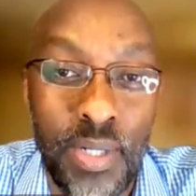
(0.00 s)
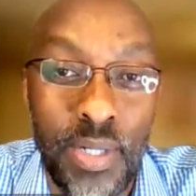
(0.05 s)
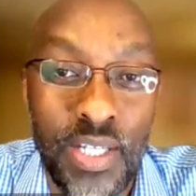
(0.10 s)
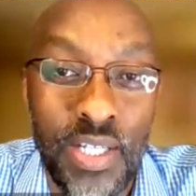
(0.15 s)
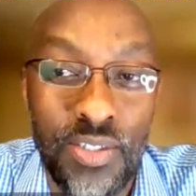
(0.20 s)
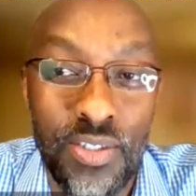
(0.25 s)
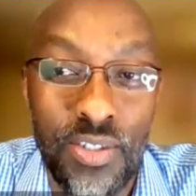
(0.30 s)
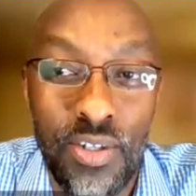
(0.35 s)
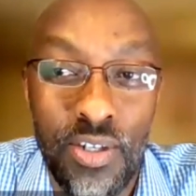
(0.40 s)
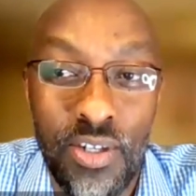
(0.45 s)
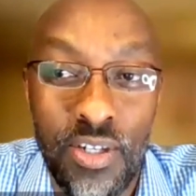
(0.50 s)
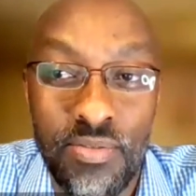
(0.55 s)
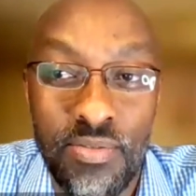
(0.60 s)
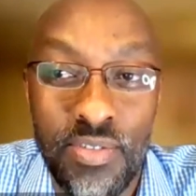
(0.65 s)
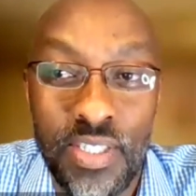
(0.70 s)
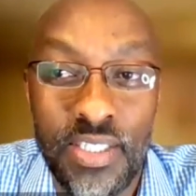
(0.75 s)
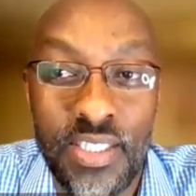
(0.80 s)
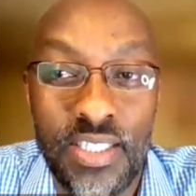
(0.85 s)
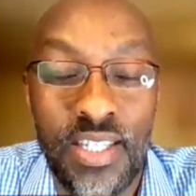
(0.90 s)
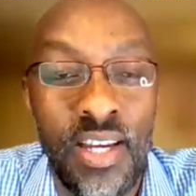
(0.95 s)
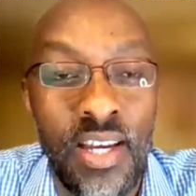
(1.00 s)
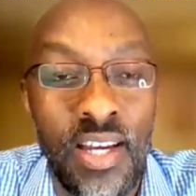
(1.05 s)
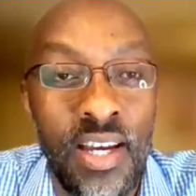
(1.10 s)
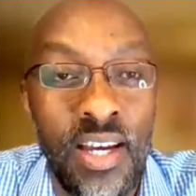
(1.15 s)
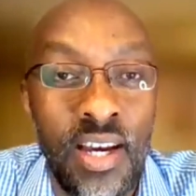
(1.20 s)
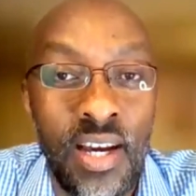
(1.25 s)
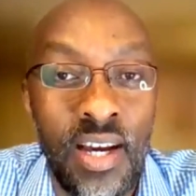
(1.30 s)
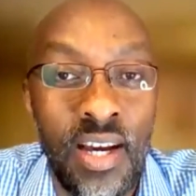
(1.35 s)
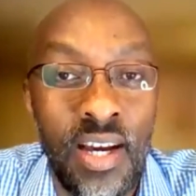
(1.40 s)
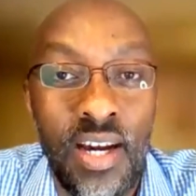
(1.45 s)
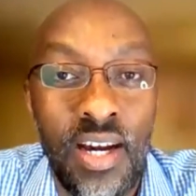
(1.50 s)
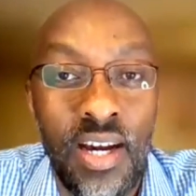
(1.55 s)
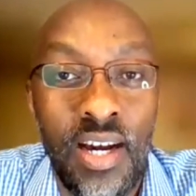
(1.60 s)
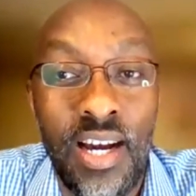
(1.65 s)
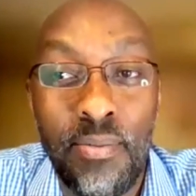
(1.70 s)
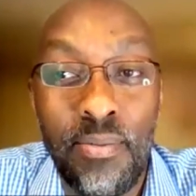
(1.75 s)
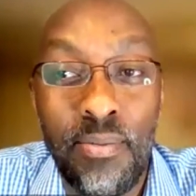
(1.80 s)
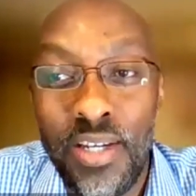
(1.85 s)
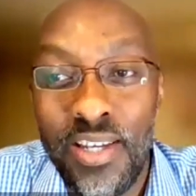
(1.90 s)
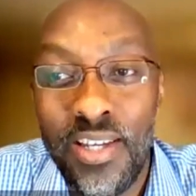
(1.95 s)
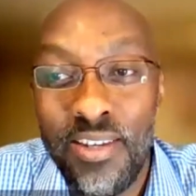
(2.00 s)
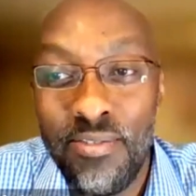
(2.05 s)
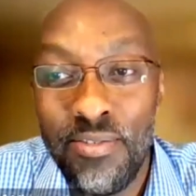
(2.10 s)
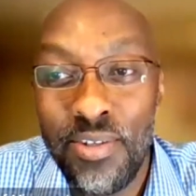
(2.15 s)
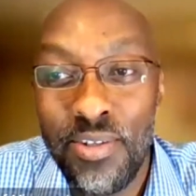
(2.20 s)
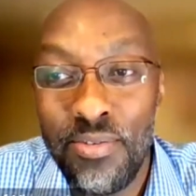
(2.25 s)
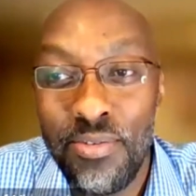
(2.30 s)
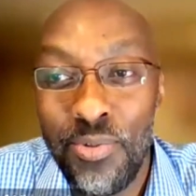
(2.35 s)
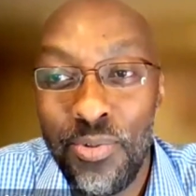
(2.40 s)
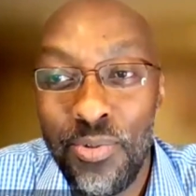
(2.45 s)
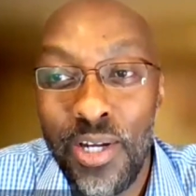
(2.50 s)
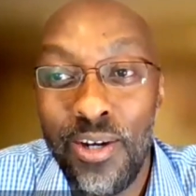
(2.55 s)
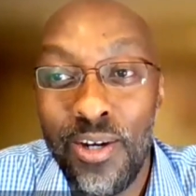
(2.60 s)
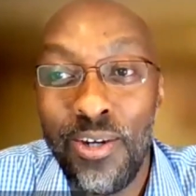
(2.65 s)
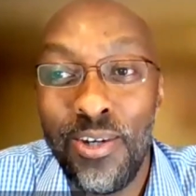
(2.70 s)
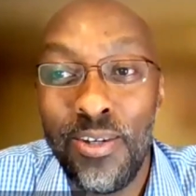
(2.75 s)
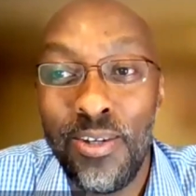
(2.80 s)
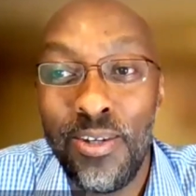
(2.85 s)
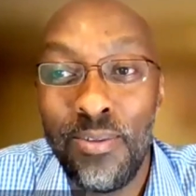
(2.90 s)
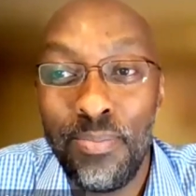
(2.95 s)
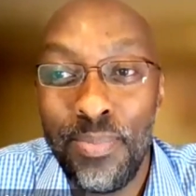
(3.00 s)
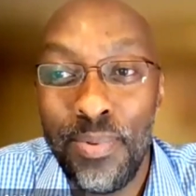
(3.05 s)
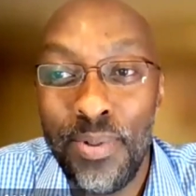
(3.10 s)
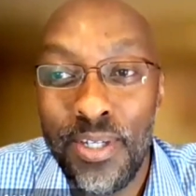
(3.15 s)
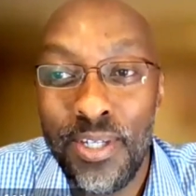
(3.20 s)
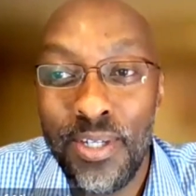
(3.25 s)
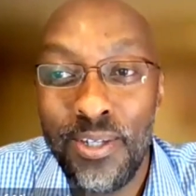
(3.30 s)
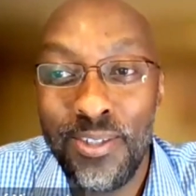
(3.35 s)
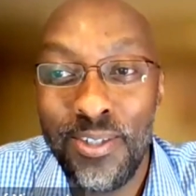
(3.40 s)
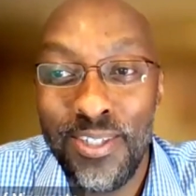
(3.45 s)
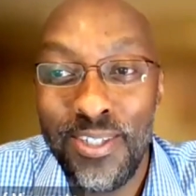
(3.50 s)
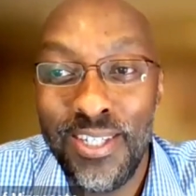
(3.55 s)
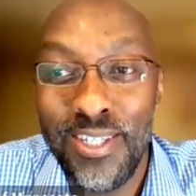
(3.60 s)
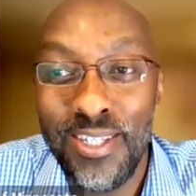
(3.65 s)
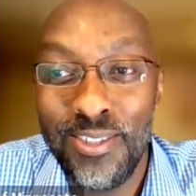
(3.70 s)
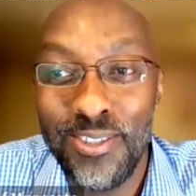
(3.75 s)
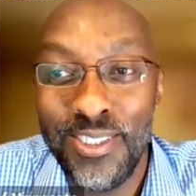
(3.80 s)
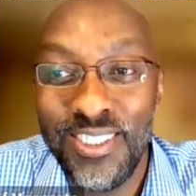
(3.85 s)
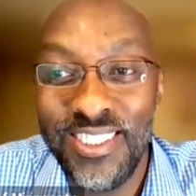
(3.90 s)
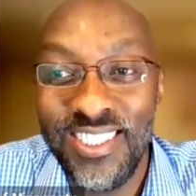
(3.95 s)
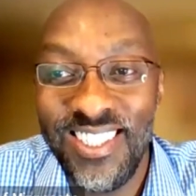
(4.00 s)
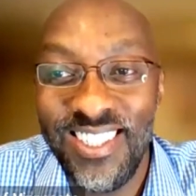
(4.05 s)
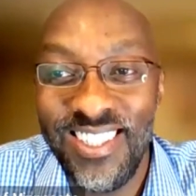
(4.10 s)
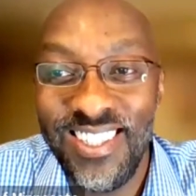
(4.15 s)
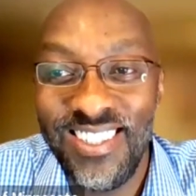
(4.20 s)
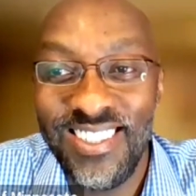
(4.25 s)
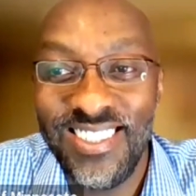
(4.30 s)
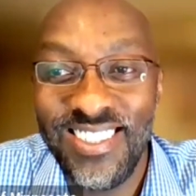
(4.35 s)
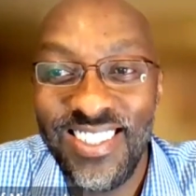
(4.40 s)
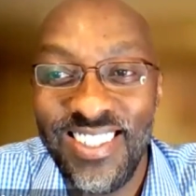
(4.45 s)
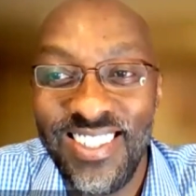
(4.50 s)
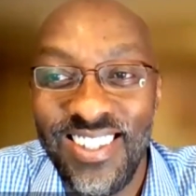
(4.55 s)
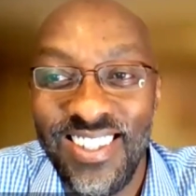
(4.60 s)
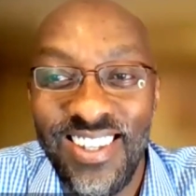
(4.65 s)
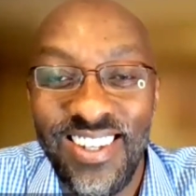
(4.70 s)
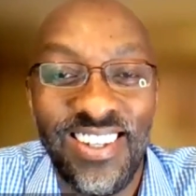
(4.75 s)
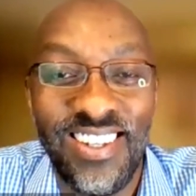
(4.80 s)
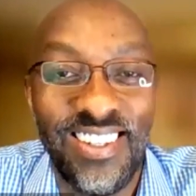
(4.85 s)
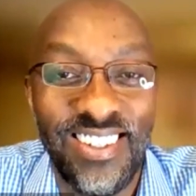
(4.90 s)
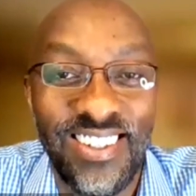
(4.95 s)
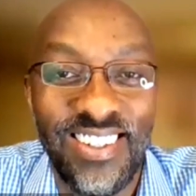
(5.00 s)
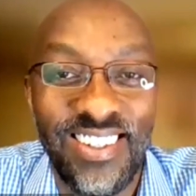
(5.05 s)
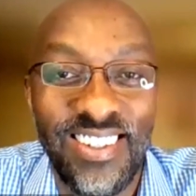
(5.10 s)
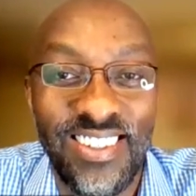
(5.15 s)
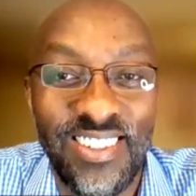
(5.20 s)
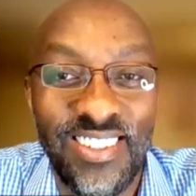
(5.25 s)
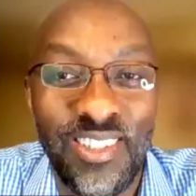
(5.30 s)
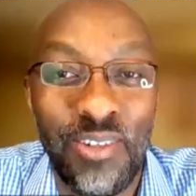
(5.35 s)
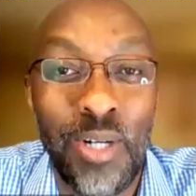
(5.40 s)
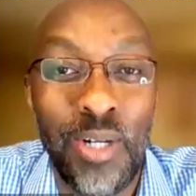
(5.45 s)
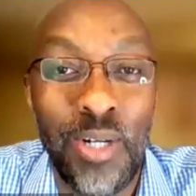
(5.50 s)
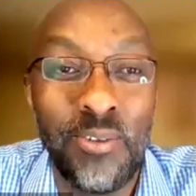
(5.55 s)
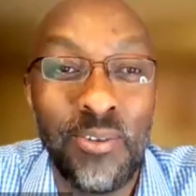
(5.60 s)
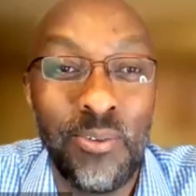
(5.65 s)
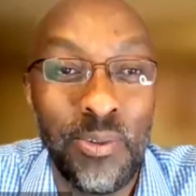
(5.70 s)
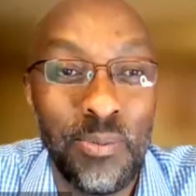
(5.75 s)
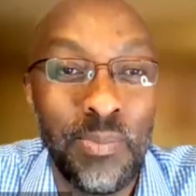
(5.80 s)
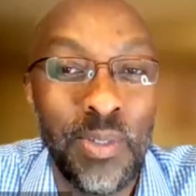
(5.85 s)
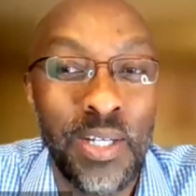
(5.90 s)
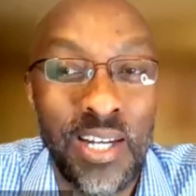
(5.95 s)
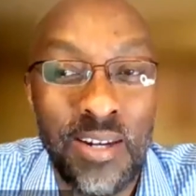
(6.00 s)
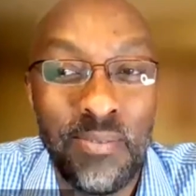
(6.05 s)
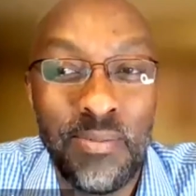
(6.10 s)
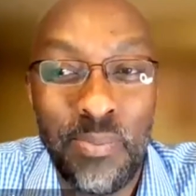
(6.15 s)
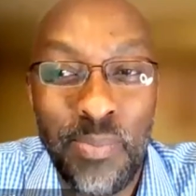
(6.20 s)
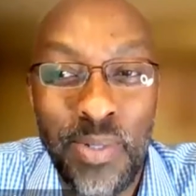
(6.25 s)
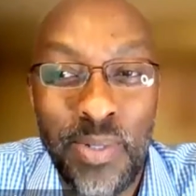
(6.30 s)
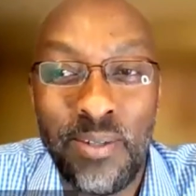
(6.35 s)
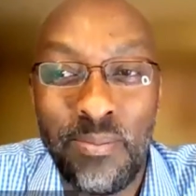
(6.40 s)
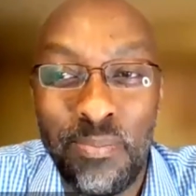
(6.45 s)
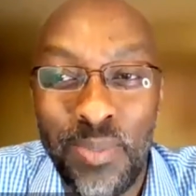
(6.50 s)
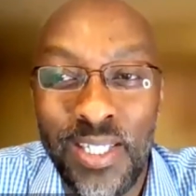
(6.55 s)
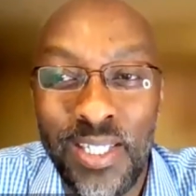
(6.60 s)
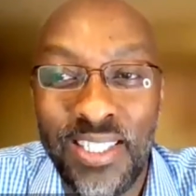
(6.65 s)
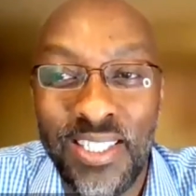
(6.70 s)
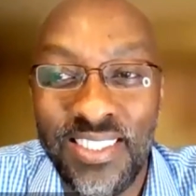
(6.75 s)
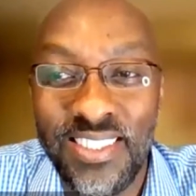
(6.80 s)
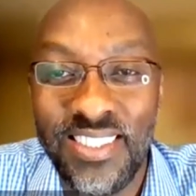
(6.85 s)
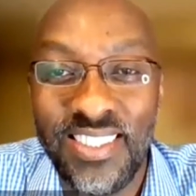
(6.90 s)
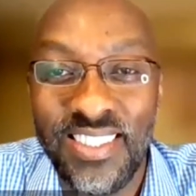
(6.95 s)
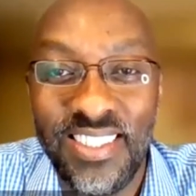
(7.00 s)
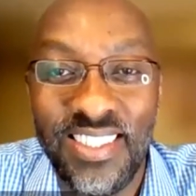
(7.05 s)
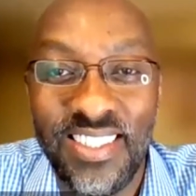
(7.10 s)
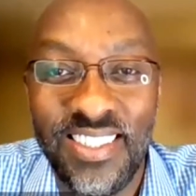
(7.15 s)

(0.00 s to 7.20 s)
person offers I believe if we are all pretty good negotiators, uh, the world will become a better place.